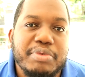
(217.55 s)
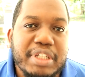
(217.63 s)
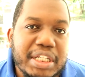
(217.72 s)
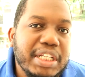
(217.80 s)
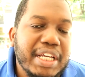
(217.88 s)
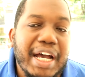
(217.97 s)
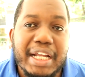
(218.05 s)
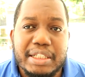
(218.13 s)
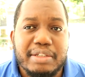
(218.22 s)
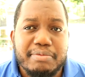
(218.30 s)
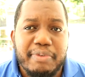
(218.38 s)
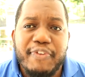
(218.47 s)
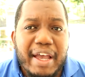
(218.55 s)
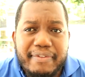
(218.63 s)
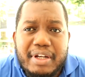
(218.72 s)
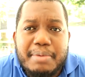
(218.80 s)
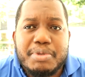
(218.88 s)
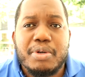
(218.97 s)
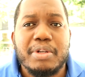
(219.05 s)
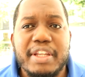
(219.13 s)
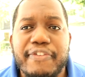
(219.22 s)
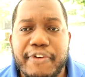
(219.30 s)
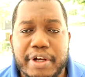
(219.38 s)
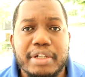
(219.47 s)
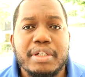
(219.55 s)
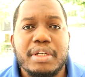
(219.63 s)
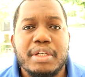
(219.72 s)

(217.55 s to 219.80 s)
delay, and 5 of them sound different.